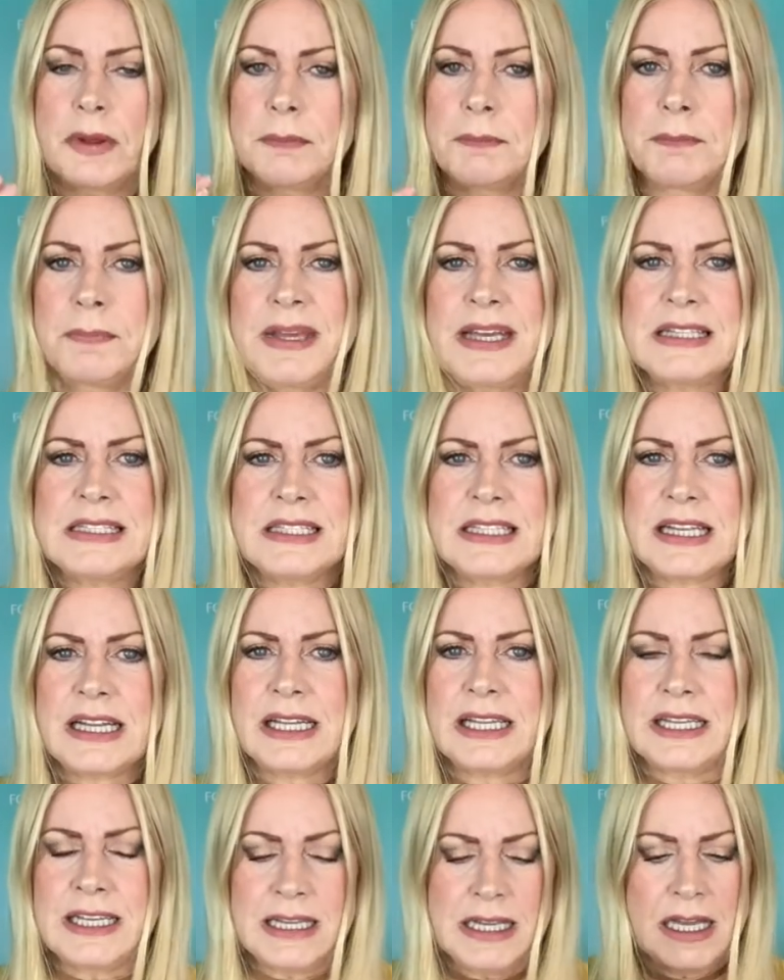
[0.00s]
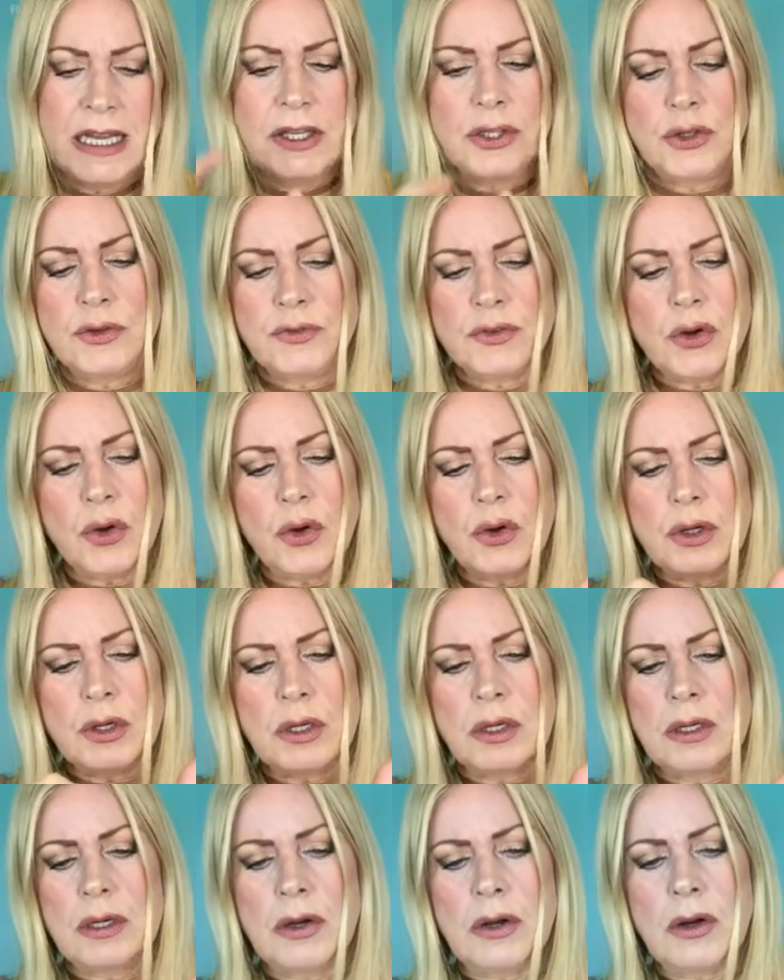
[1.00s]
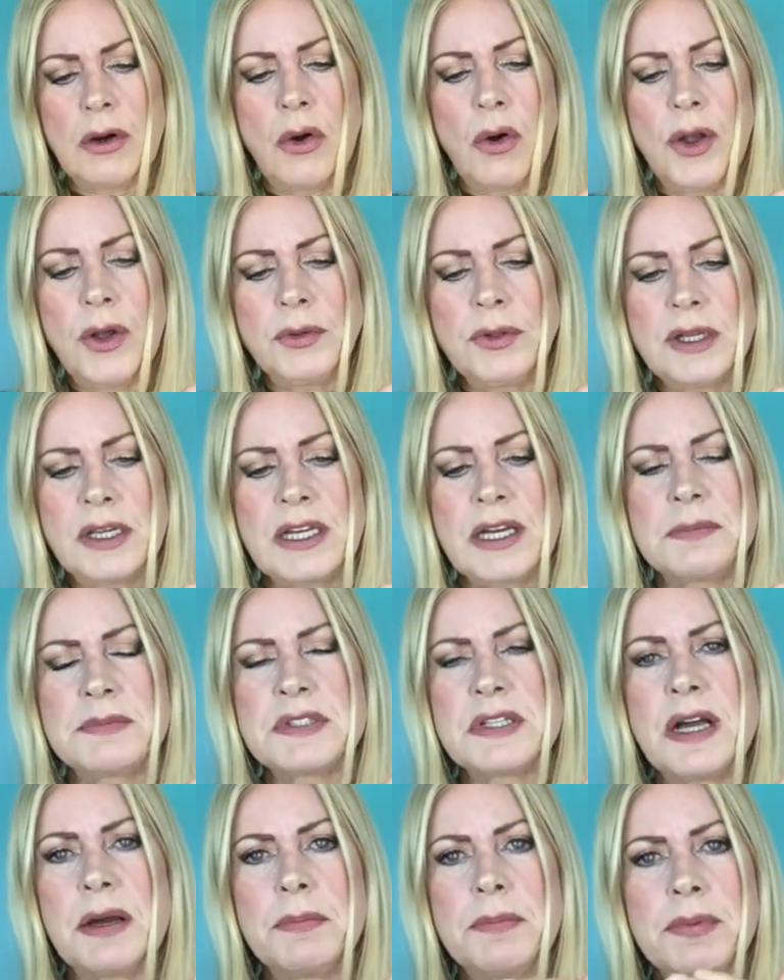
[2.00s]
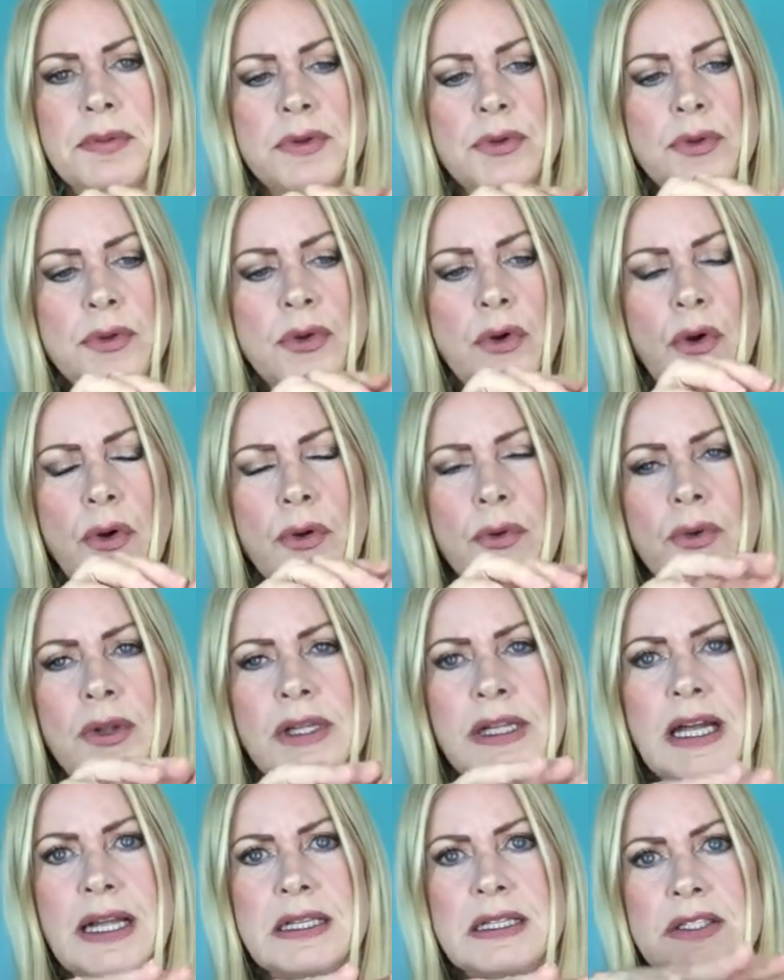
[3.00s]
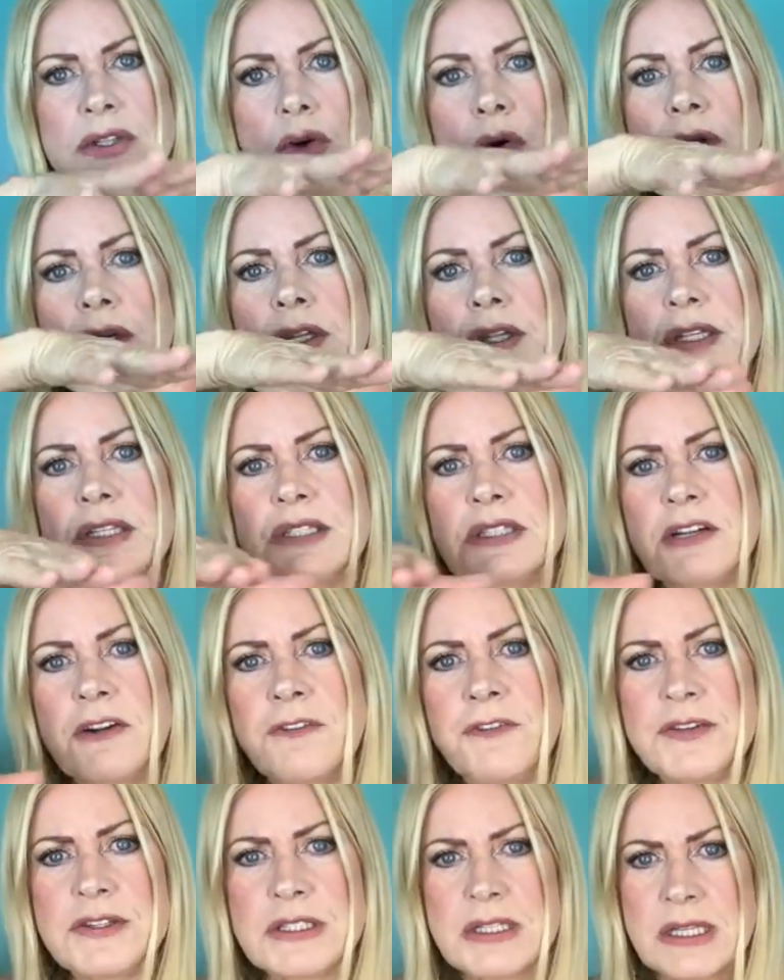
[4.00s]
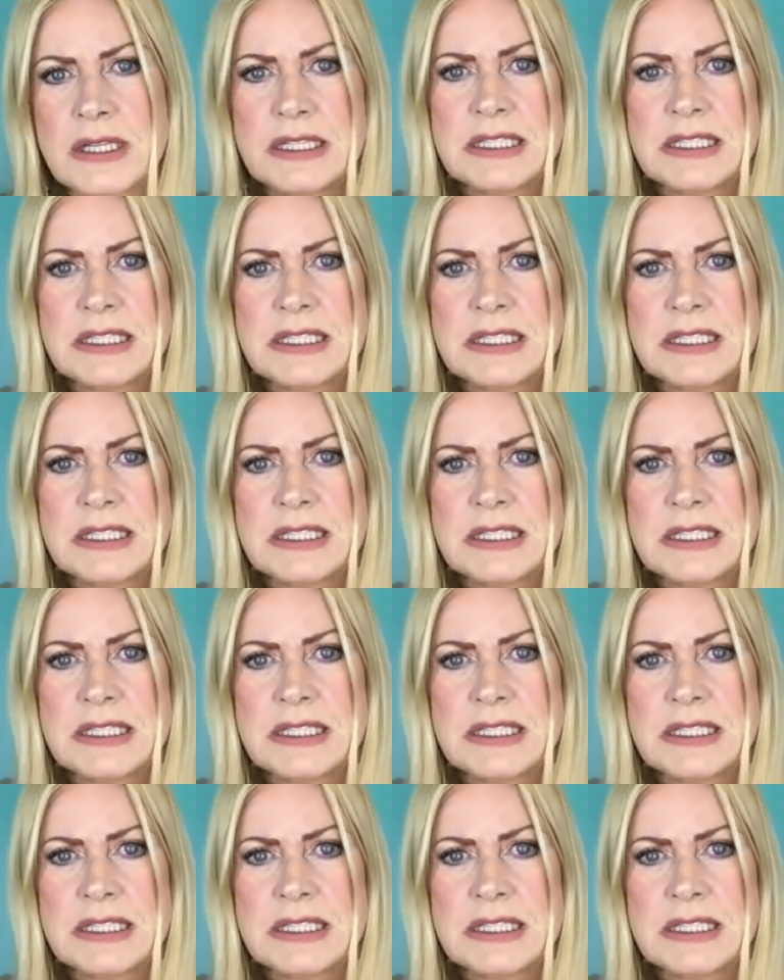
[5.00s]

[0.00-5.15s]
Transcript: basically you've got oil that comes up through the oil glands onto the surface of the